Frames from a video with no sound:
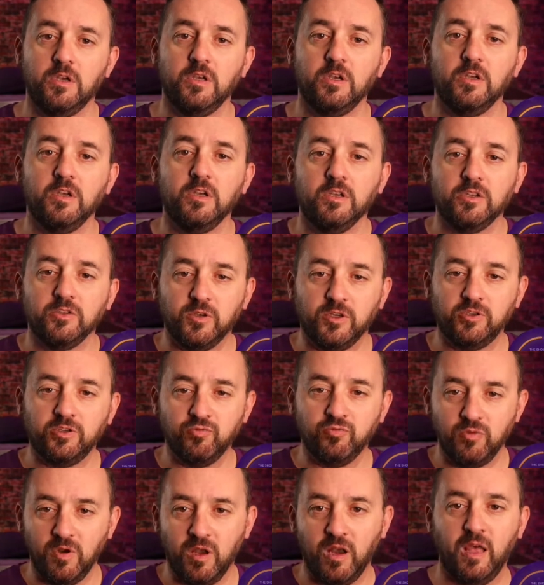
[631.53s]
So as you
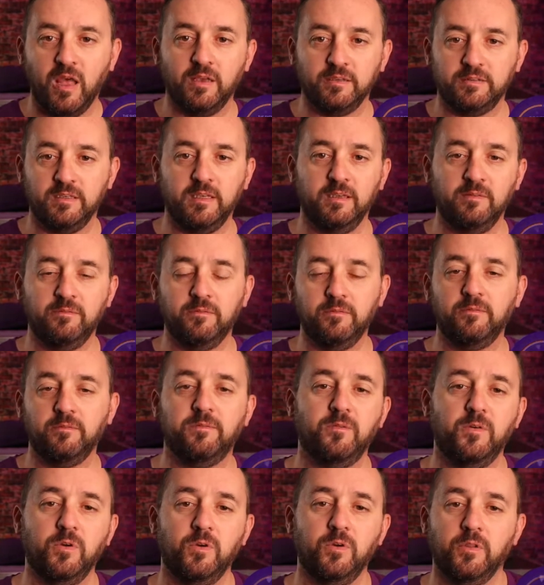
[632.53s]
relax even
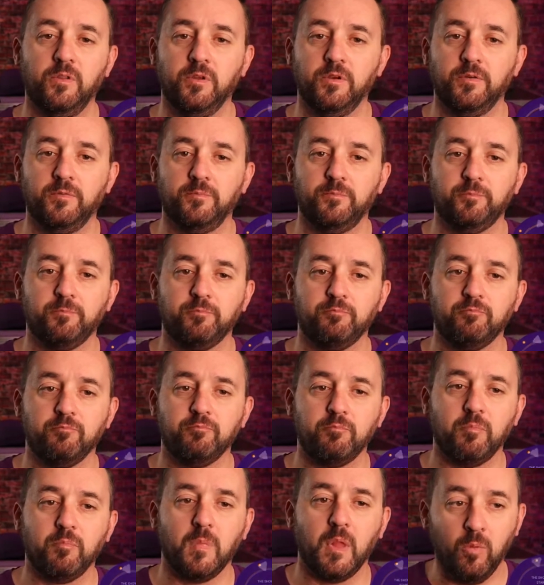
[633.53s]
further,
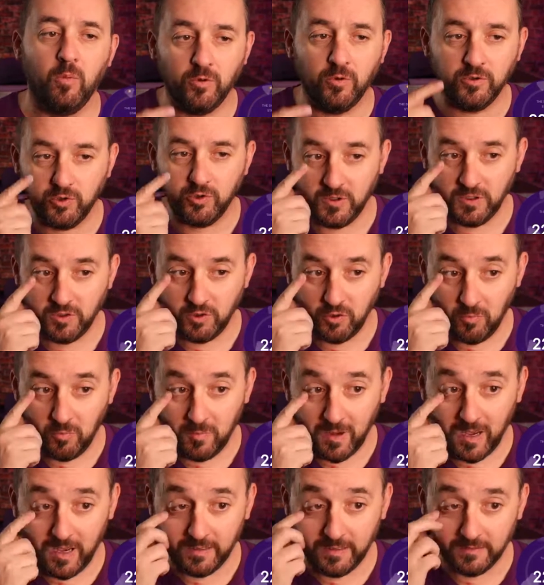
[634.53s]
I want you in your
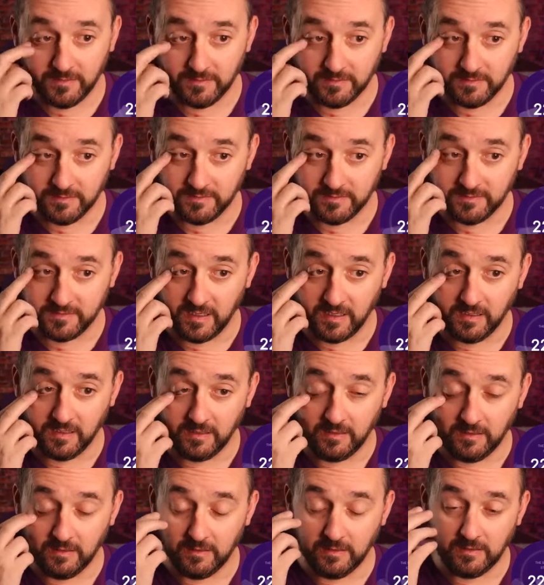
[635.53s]
mind to say,
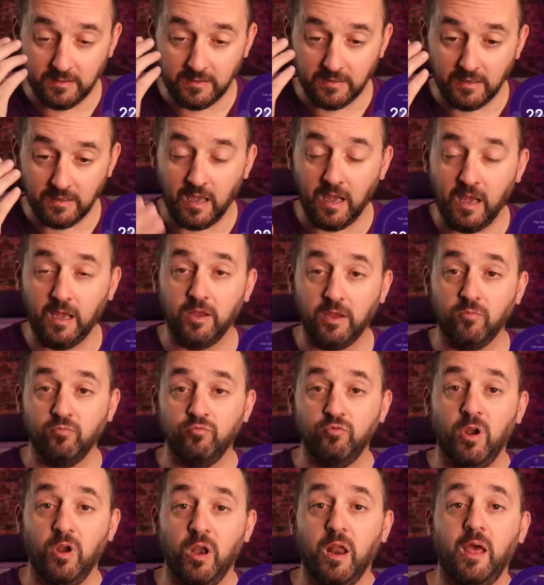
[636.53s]
I am
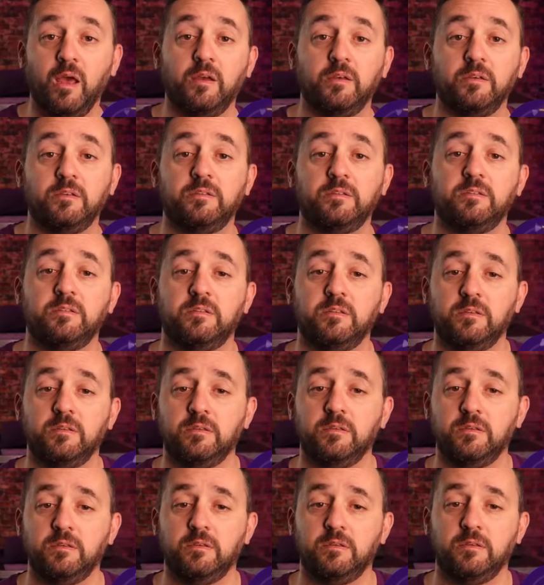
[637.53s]
relaxed.
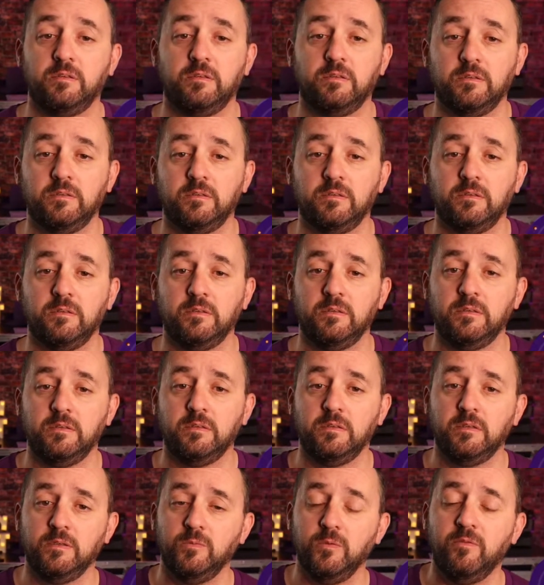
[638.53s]

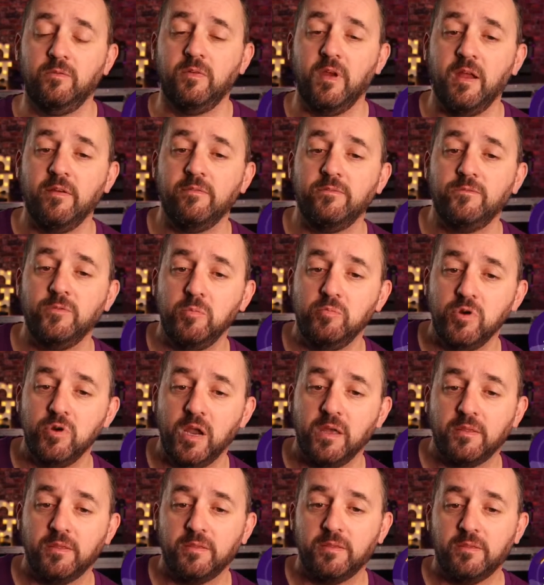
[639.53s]
With every
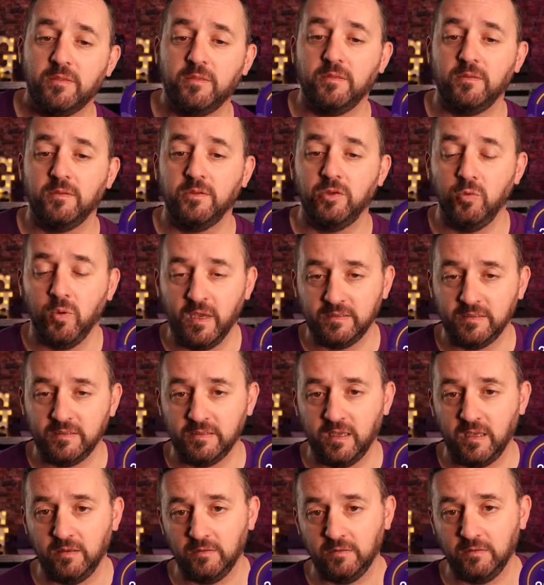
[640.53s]
breath you
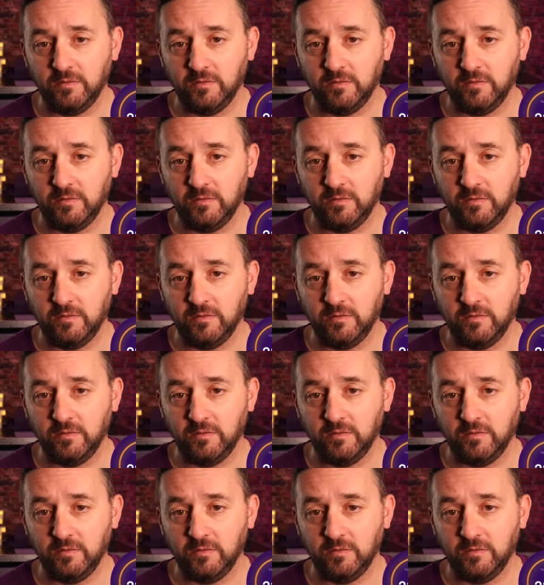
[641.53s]
exhale.